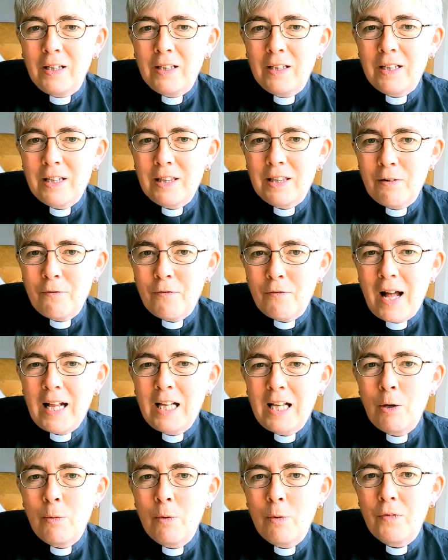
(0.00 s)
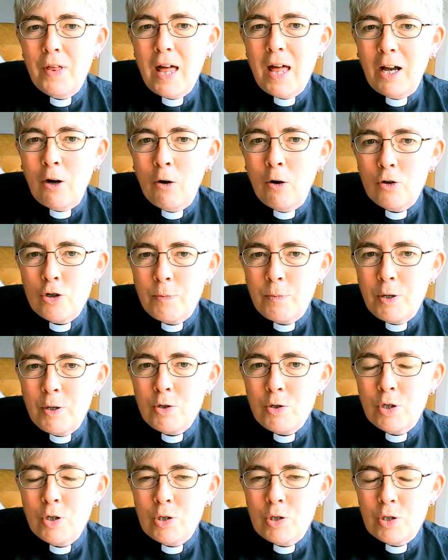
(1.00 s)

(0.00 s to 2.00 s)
that the value of their contribution to